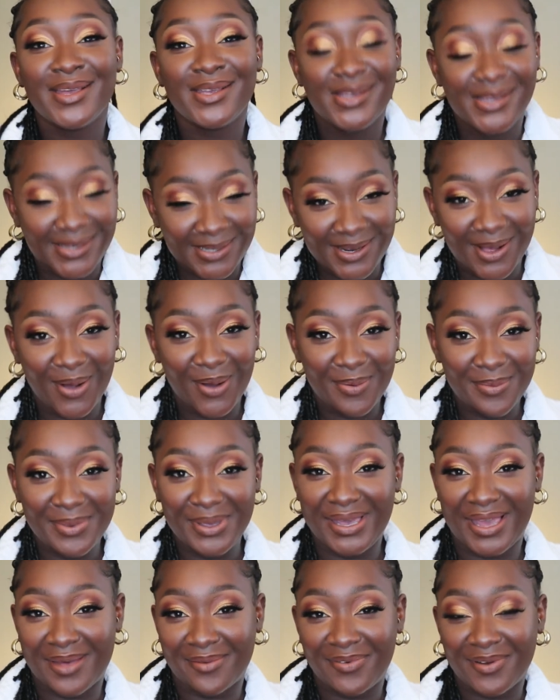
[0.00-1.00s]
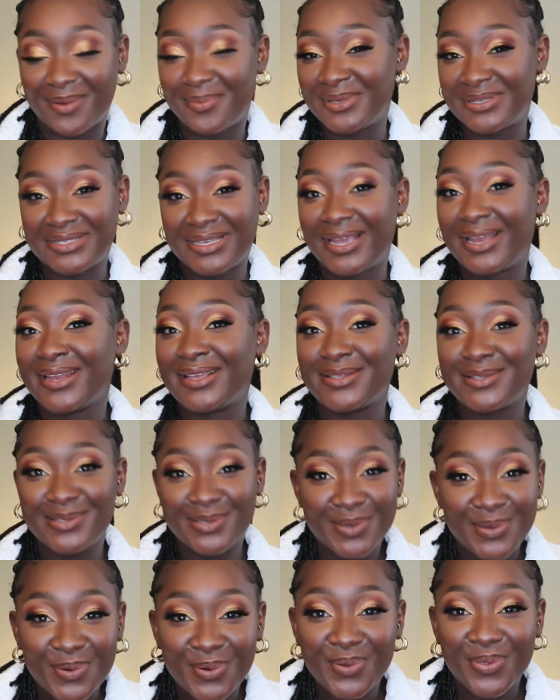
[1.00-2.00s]
You know me, I'm gonna be saying it
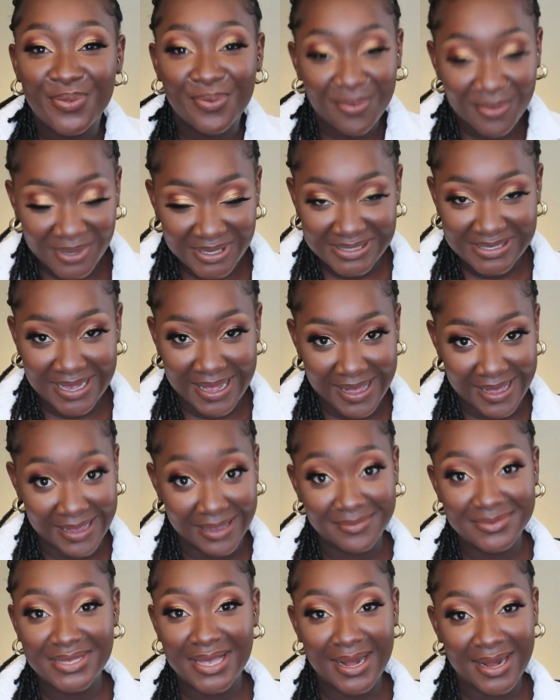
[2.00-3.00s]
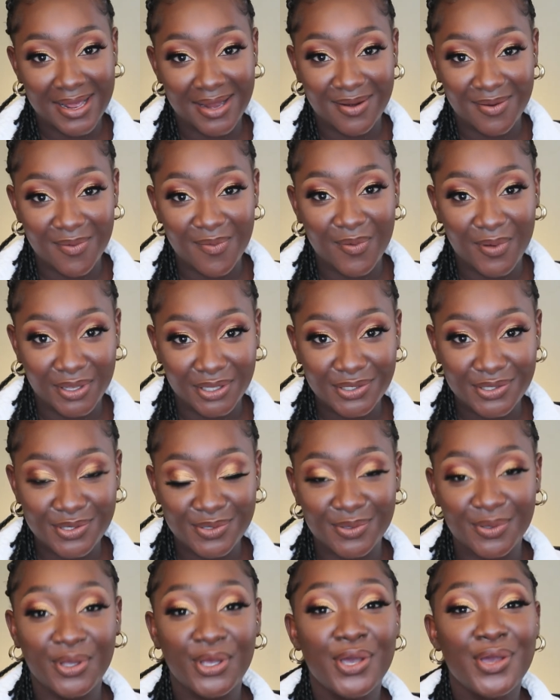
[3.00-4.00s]
2-3 times, and I don't want
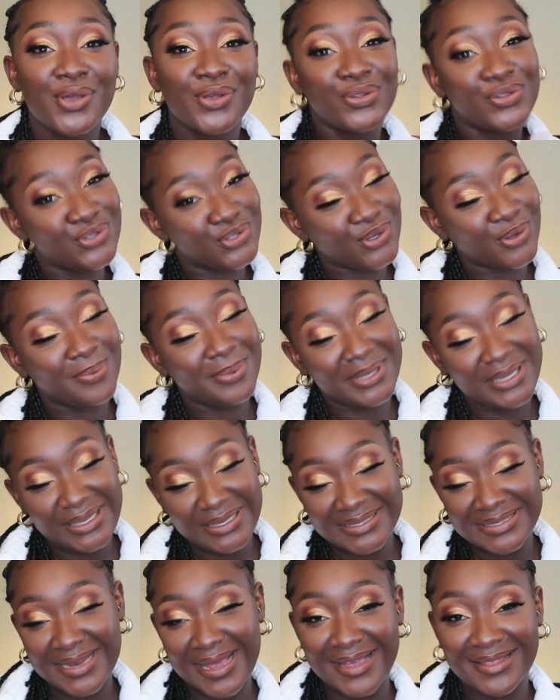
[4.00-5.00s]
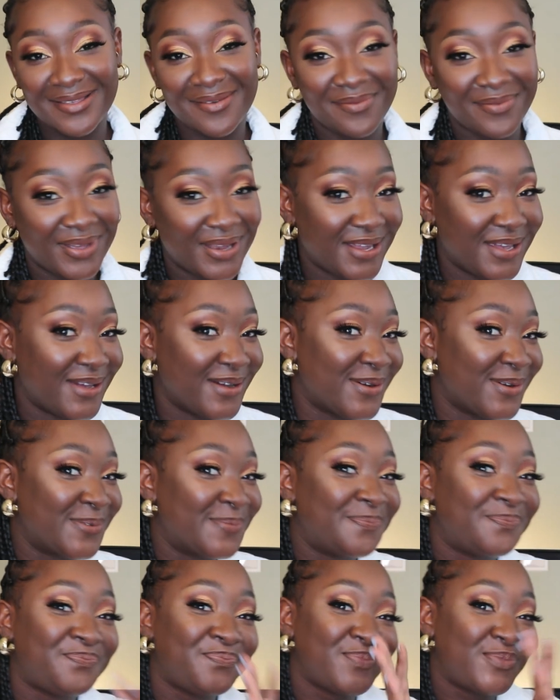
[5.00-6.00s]
to. So please like the
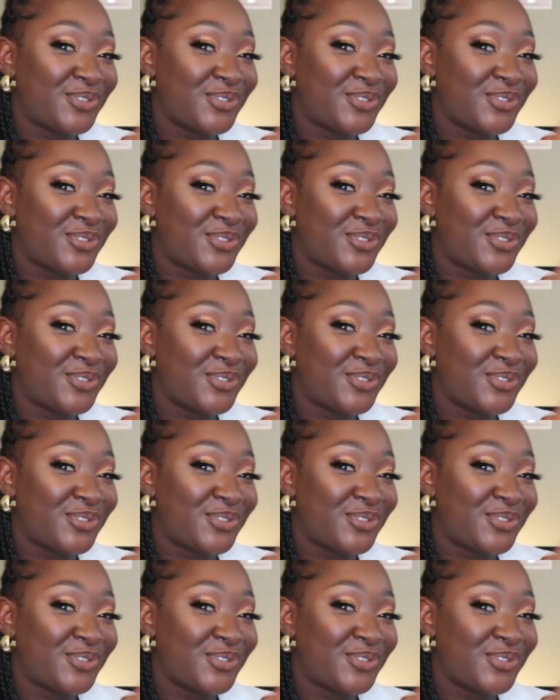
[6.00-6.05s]
video.